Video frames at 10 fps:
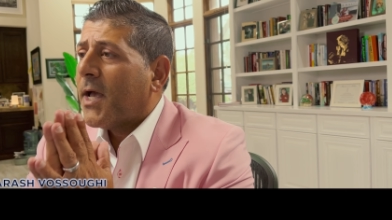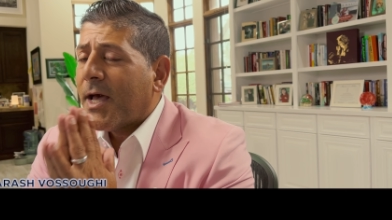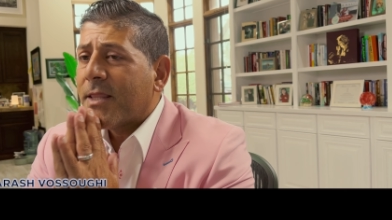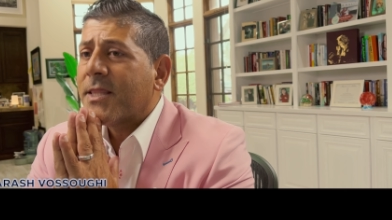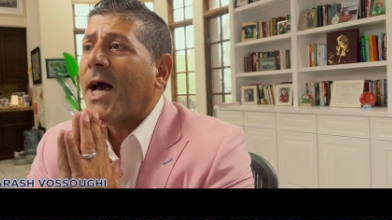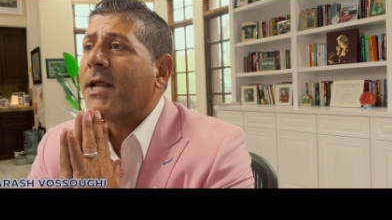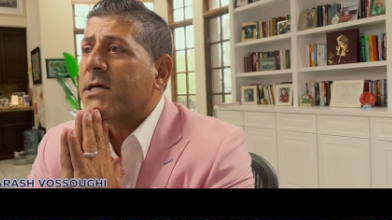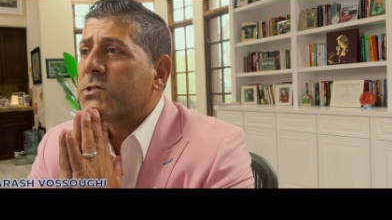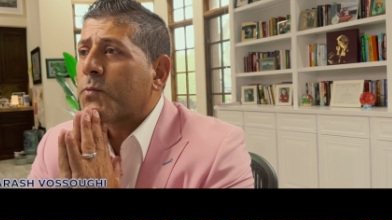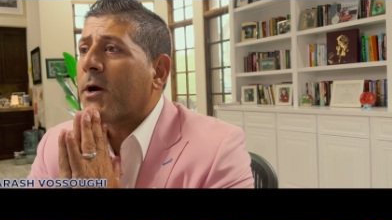And that
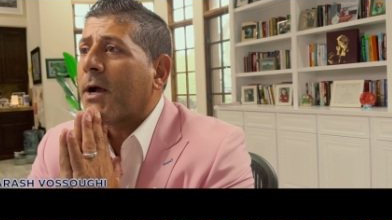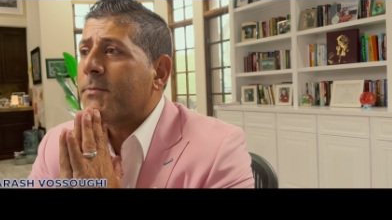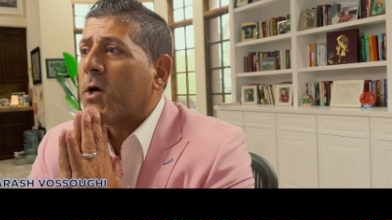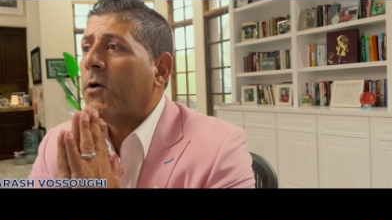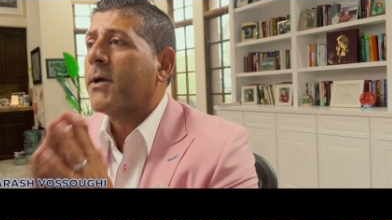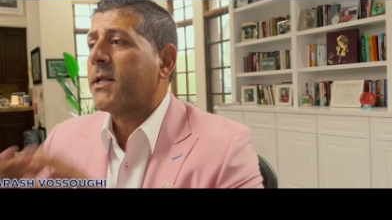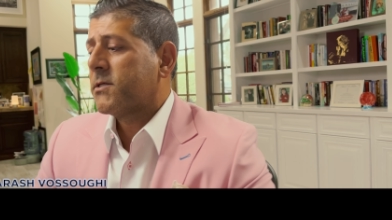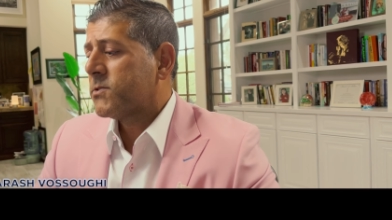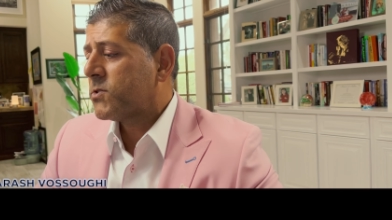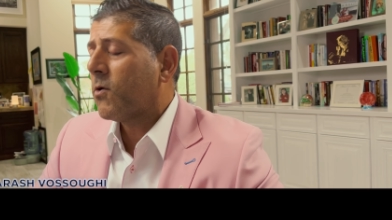is where I'm going.
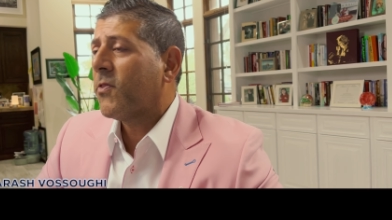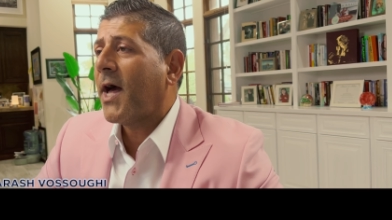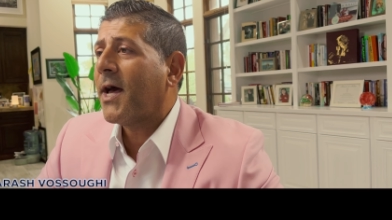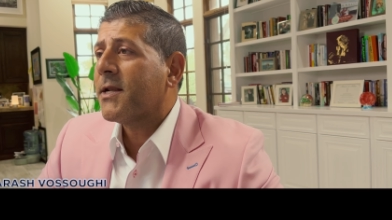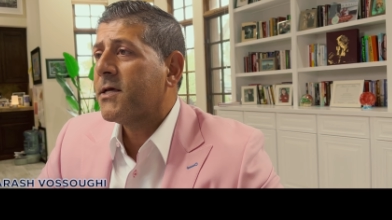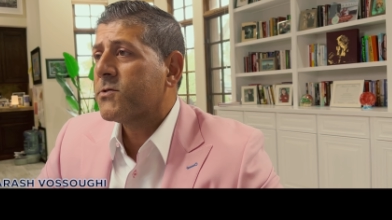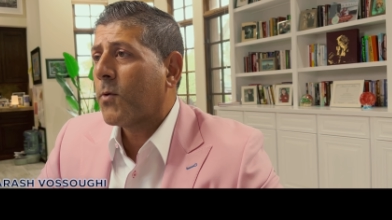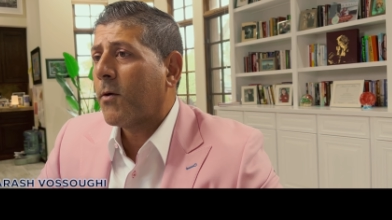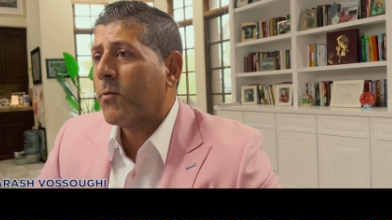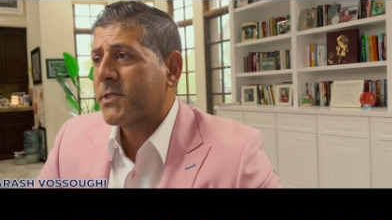So that is
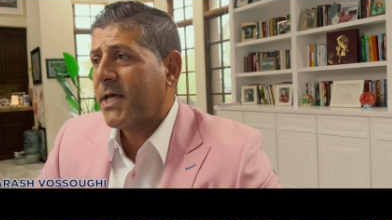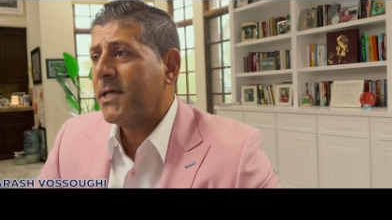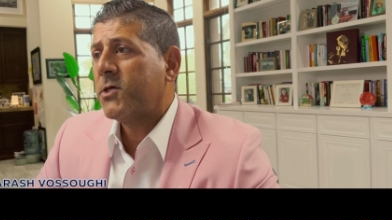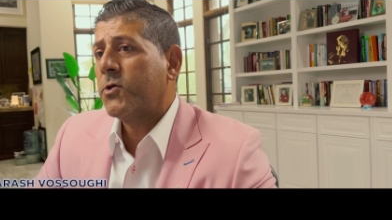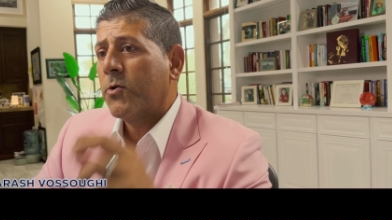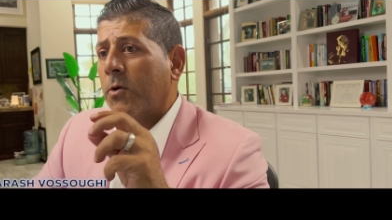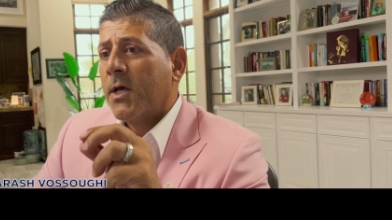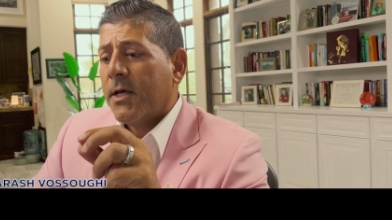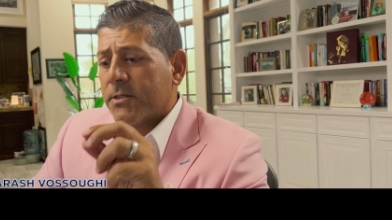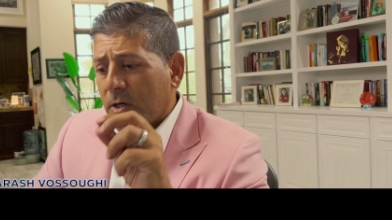what will take you
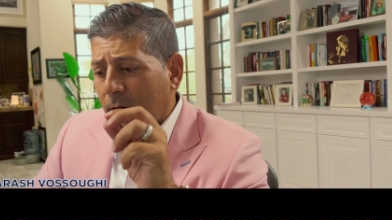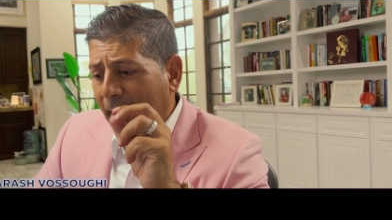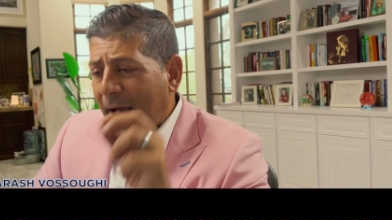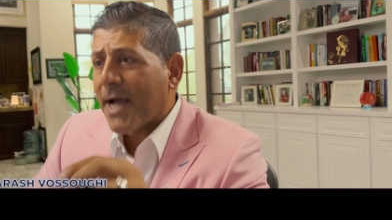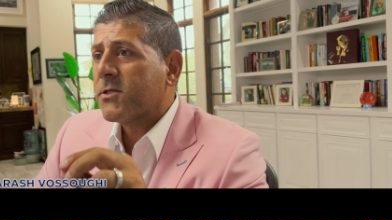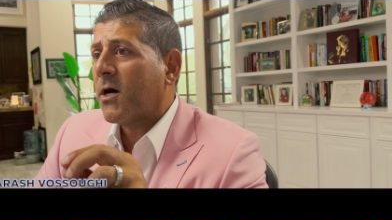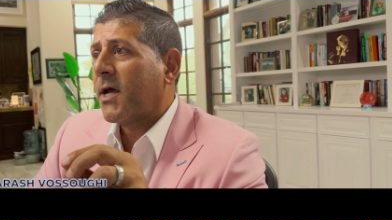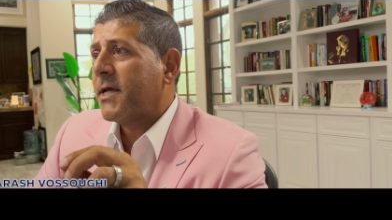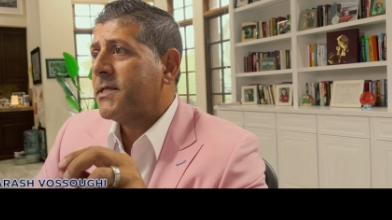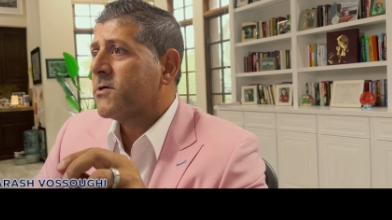to act on
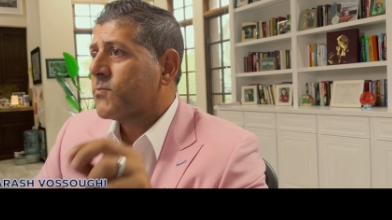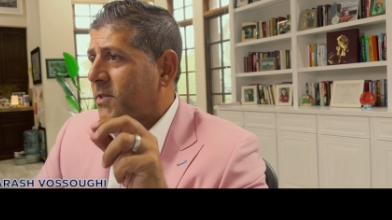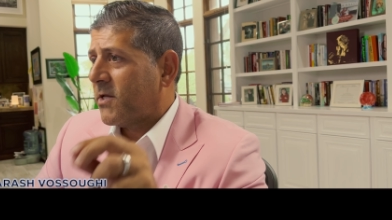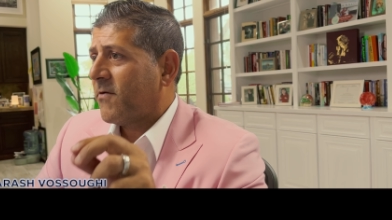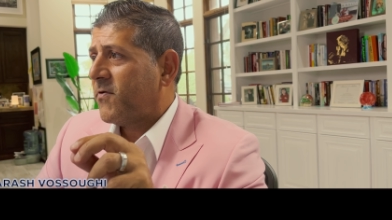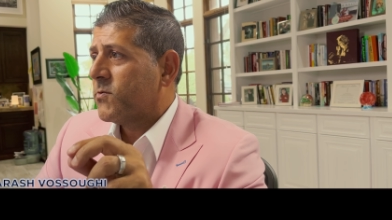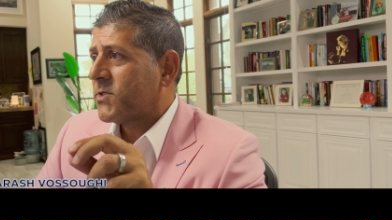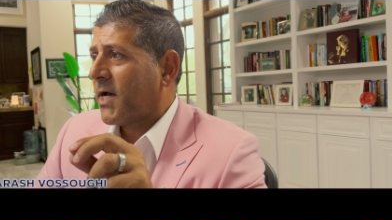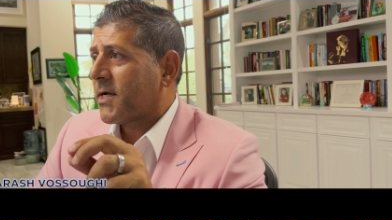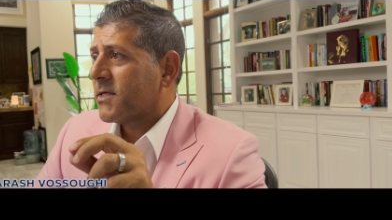ideas within a few
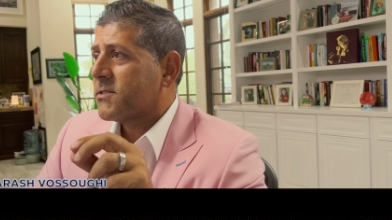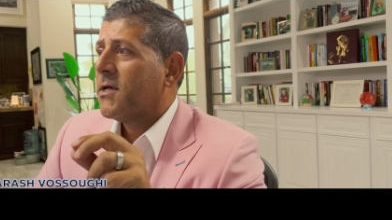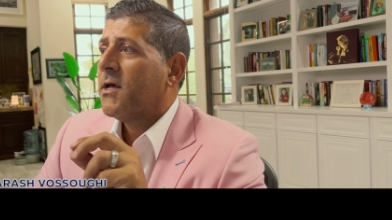seconds.